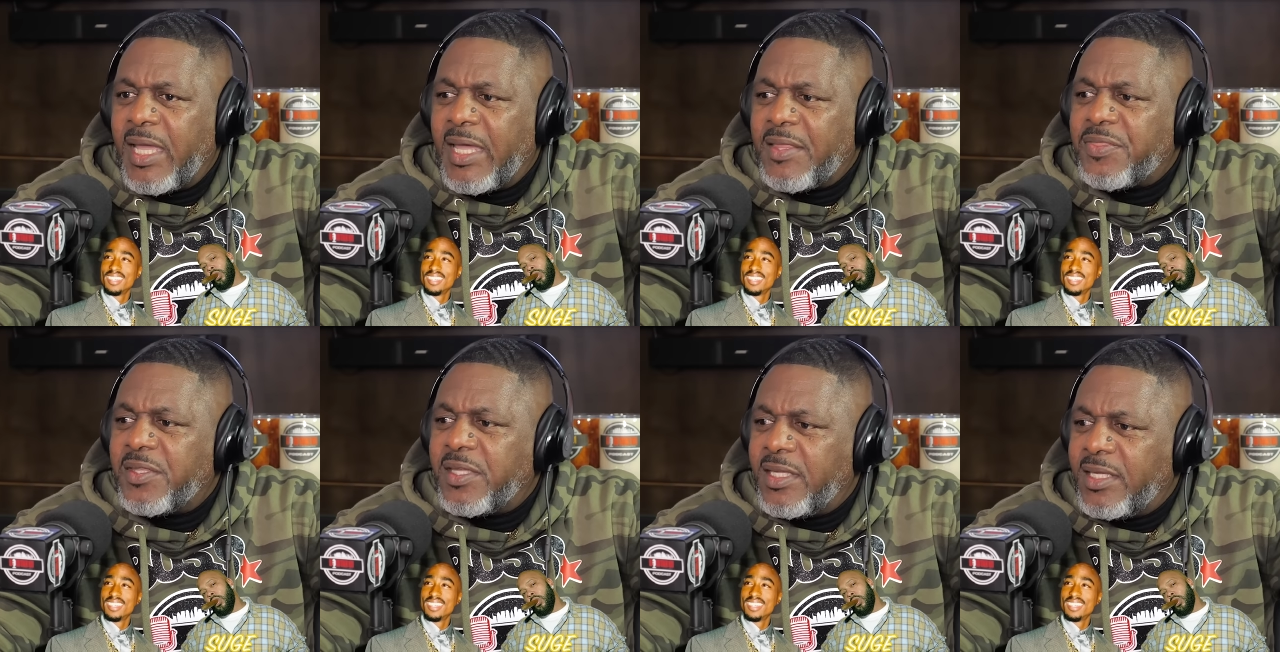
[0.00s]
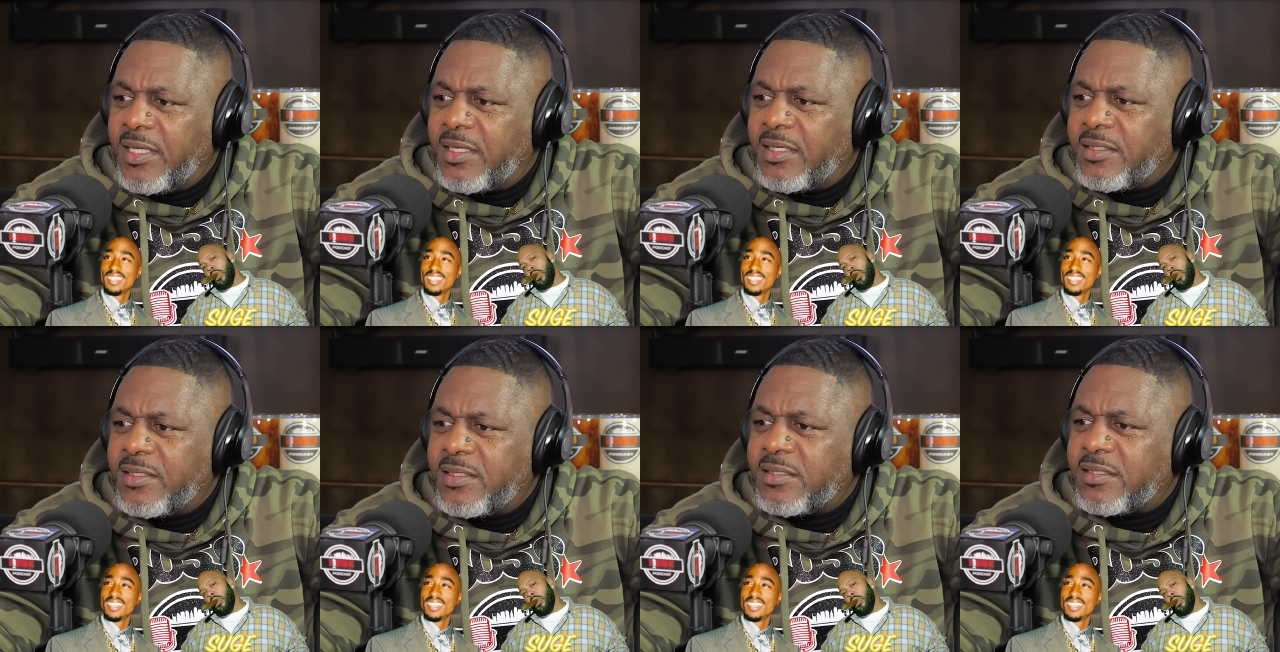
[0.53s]
Speaker 1: at
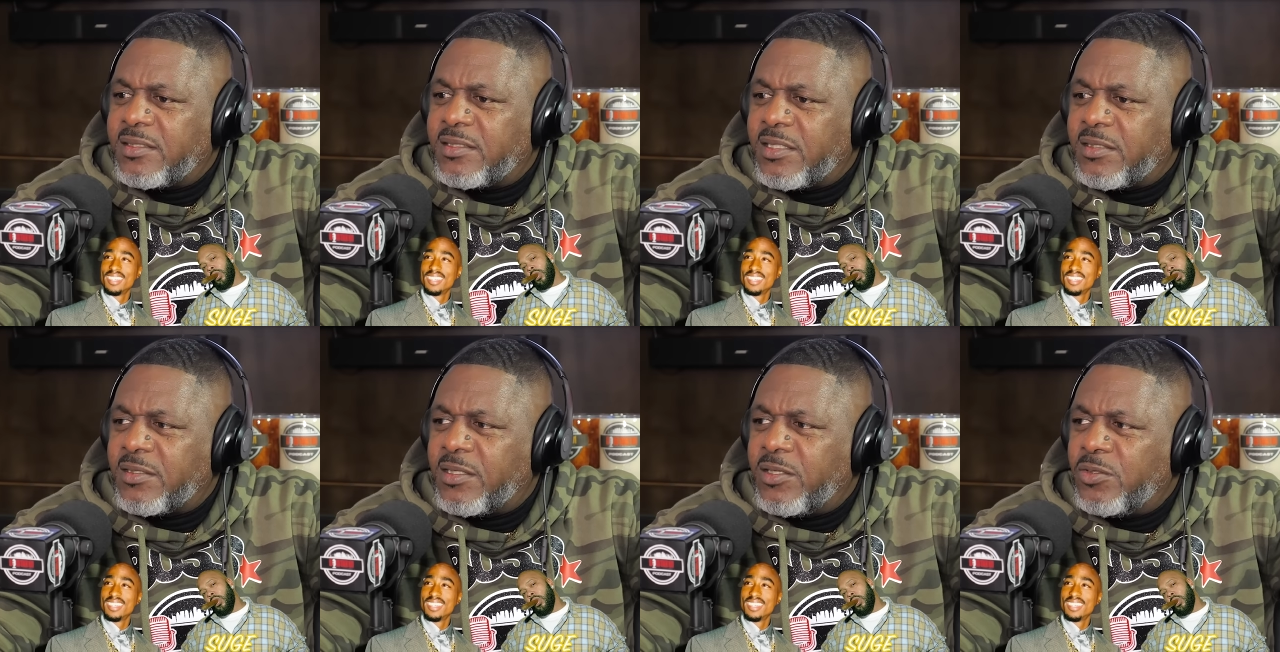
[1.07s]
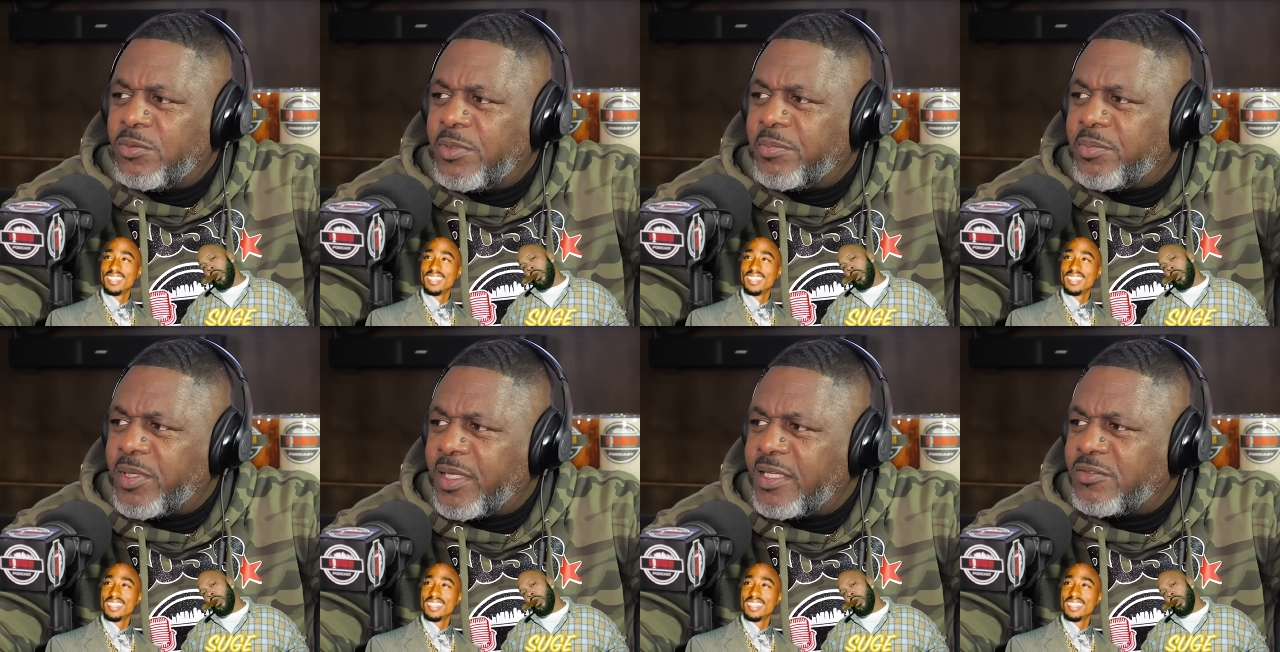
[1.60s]
the end? This is a
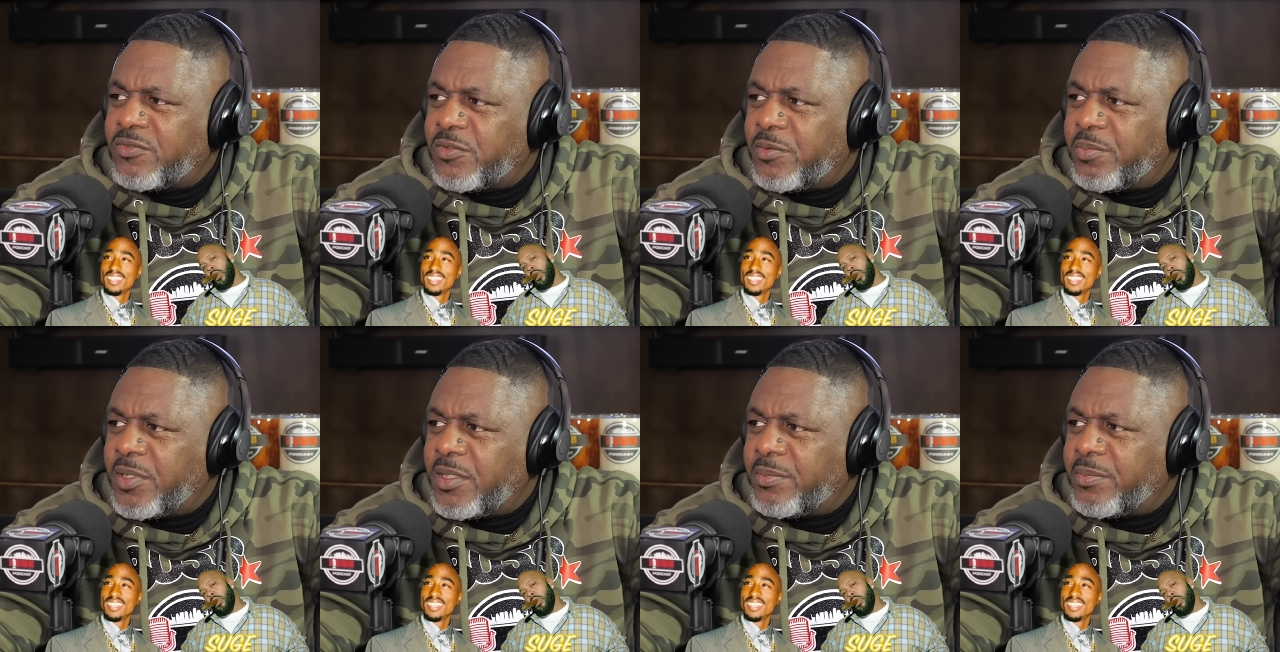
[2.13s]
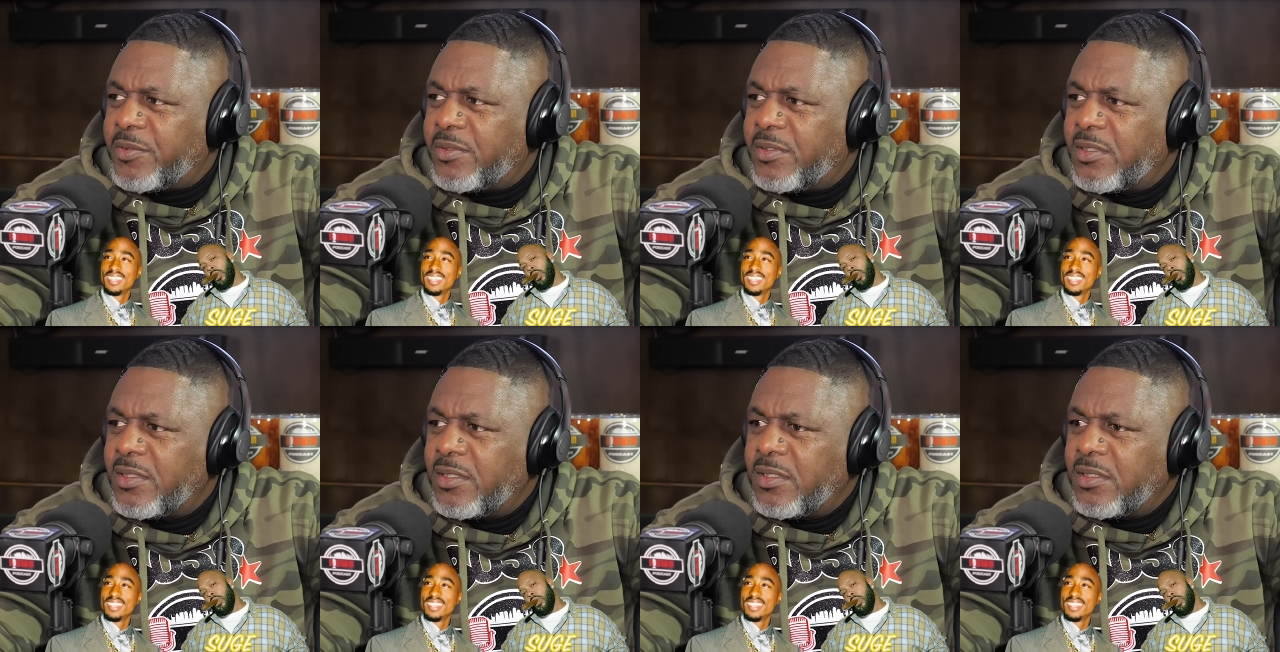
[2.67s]
gloomy place for people,
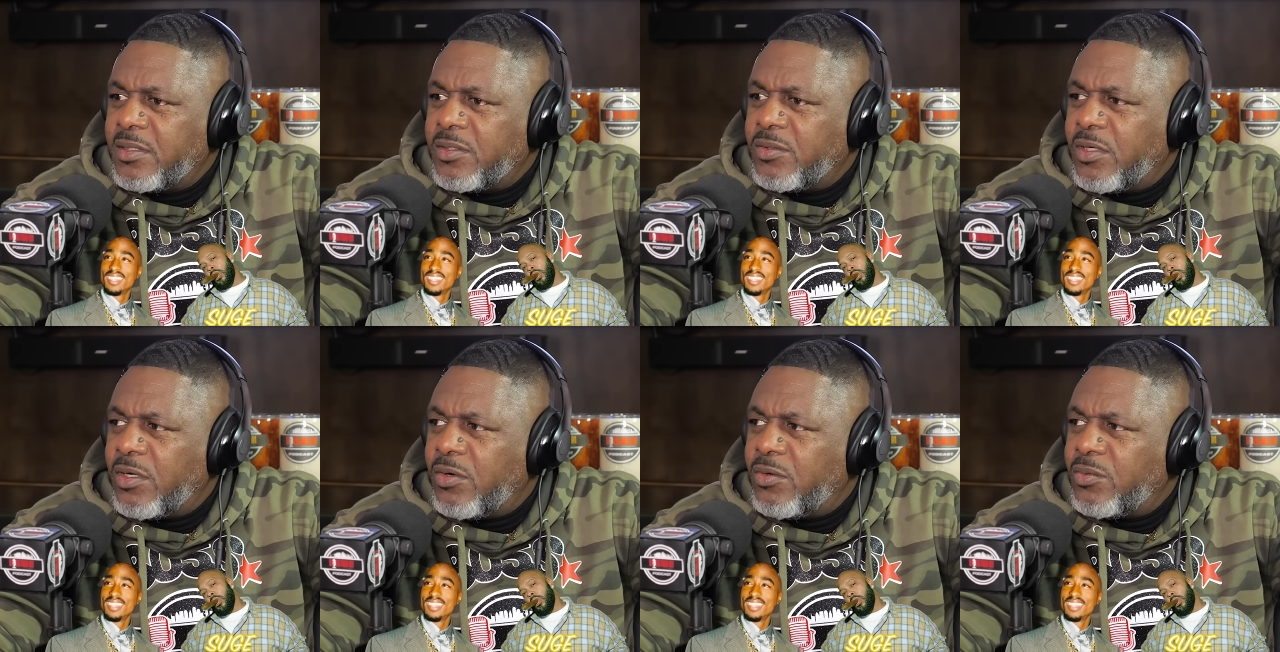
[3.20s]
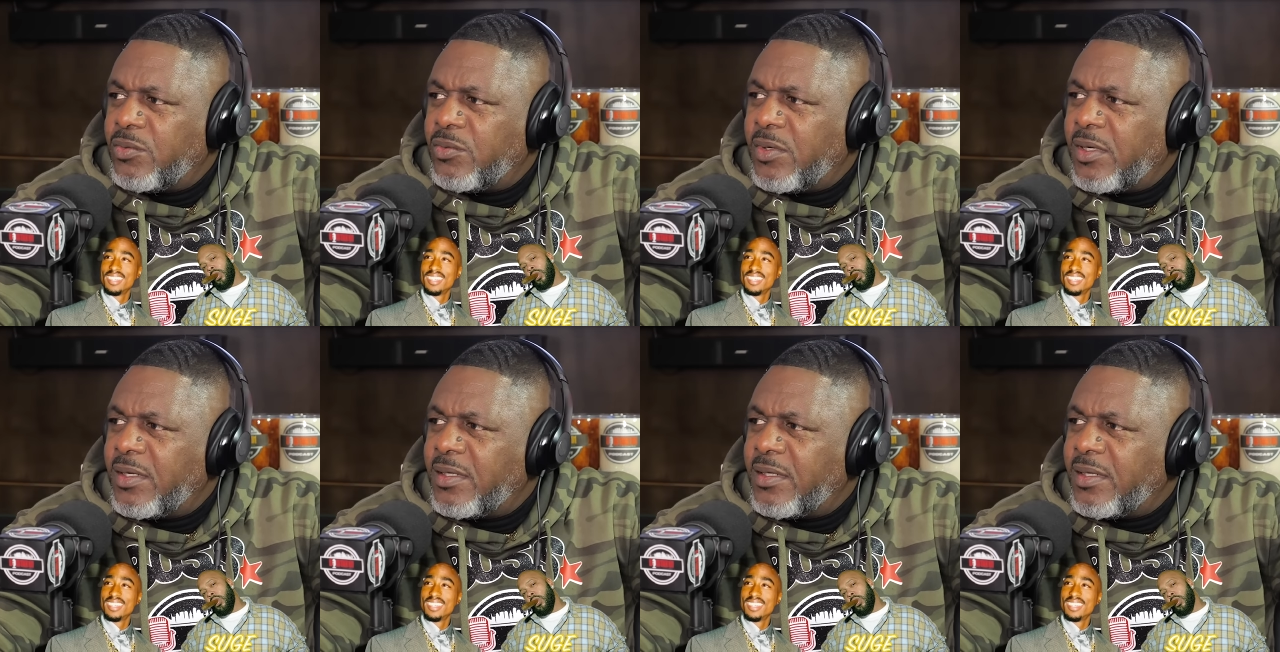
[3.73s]
you know.
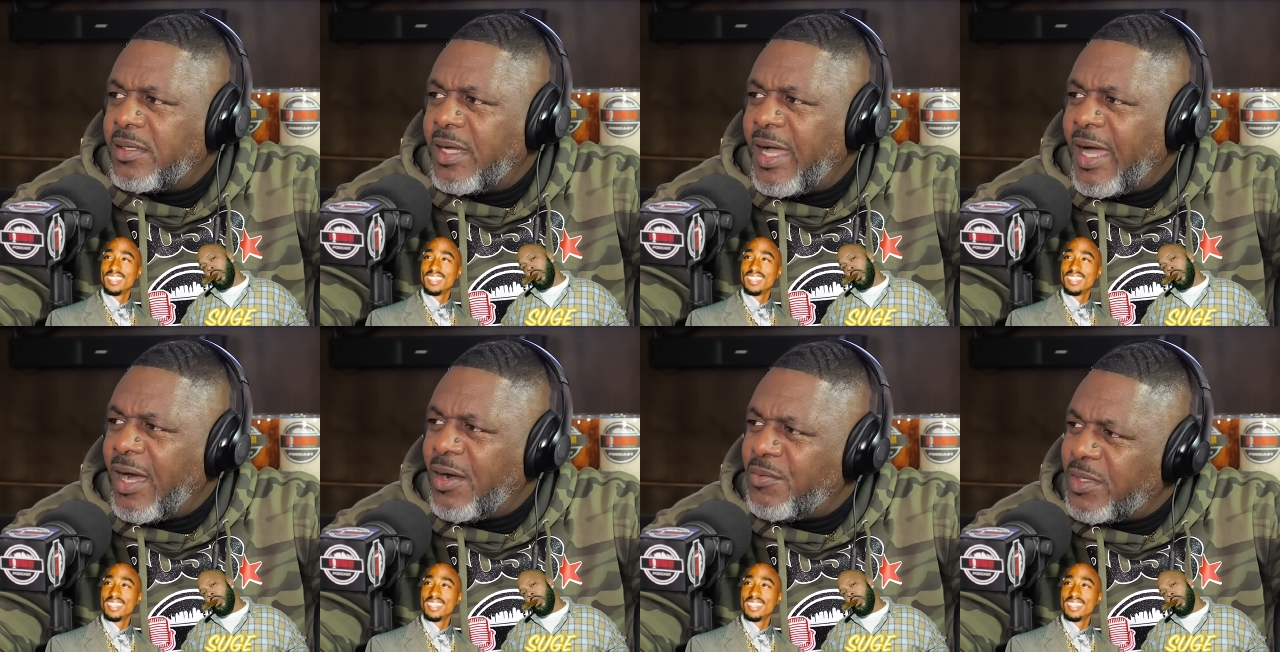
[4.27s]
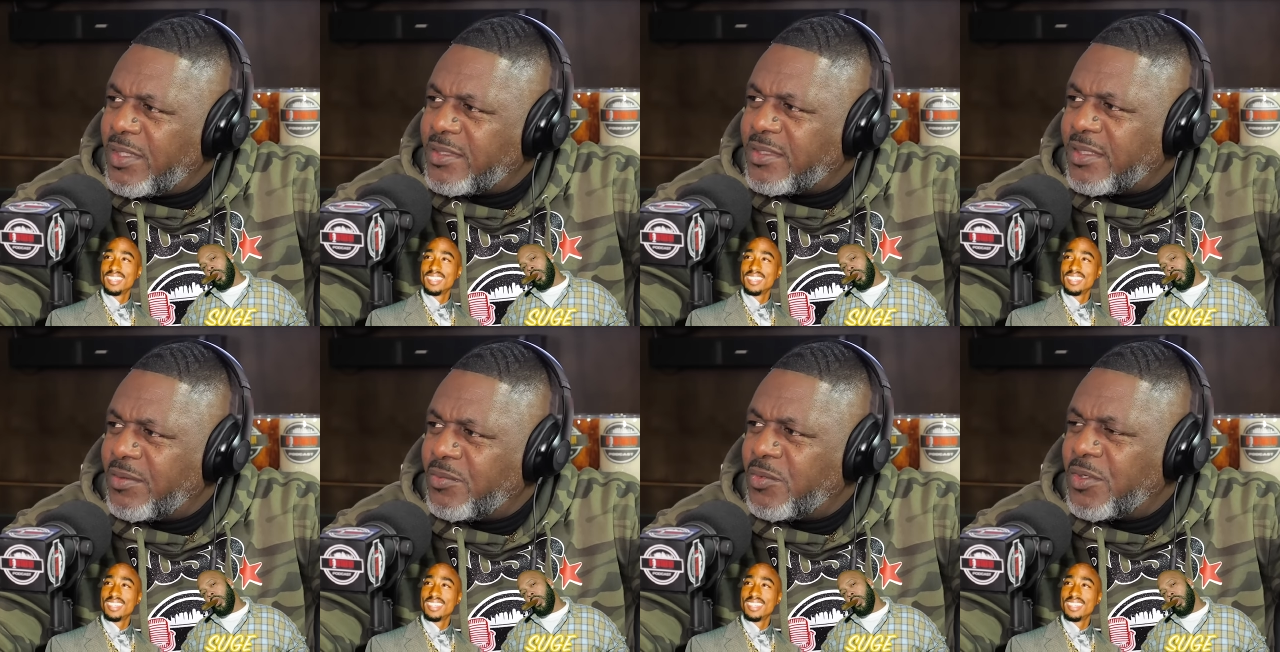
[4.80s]
How was it?